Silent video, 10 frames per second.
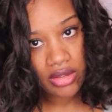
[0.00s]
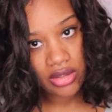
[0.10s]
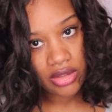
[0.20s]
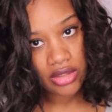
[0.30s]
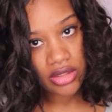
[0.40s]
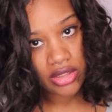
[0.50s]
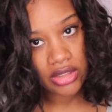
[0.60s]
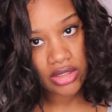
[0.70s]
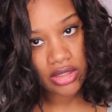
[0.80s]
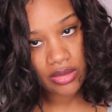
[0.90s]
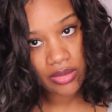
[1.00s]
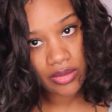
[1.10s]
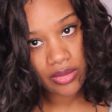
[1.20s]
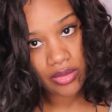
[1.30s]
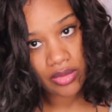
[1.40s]

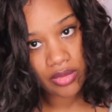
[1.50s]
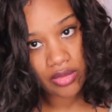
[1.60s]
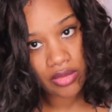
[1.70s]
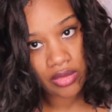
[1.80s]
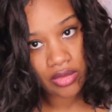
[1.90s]
Nobody speaks.